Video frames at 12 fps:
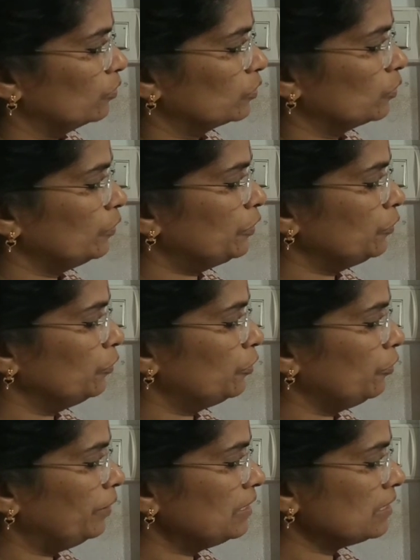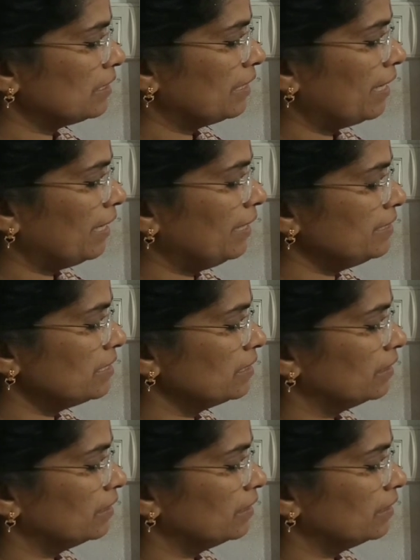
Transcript: So 2 cube is 8,